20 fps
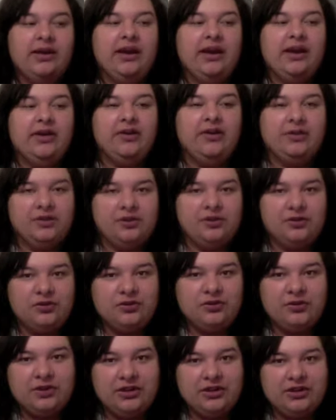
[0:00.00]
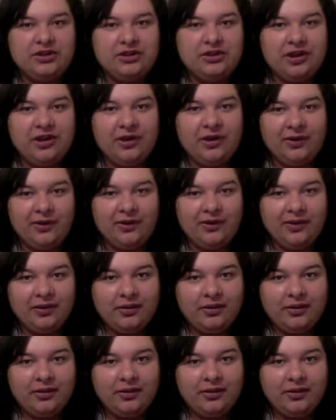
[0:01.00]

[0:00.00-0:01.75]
down to two years ago,